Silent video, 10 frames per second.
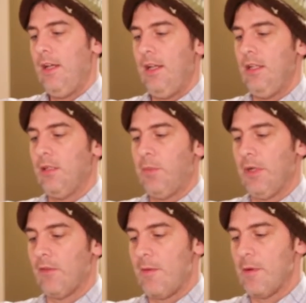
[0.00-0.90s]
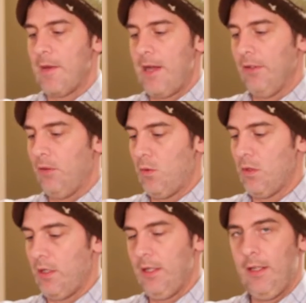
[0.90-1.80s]
And you could put a rubber mount,
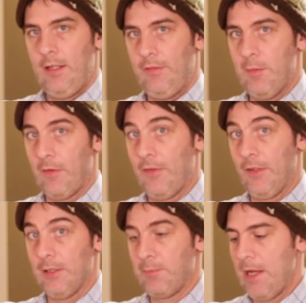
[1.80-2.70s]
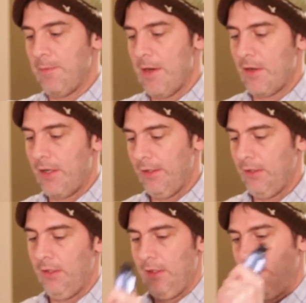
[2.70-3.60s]
or if you prefer the spike mount on it,
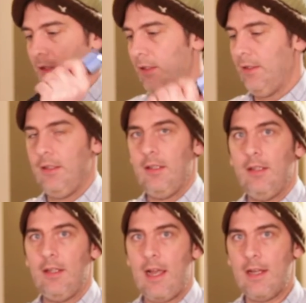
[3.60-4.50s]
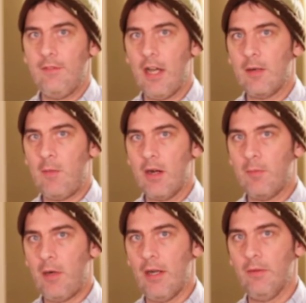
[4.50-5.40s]
and you've got a
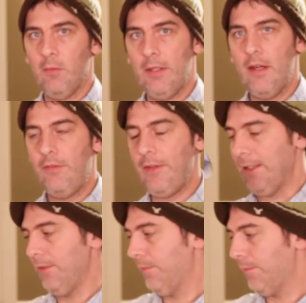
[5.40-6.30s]
monopod with no feet.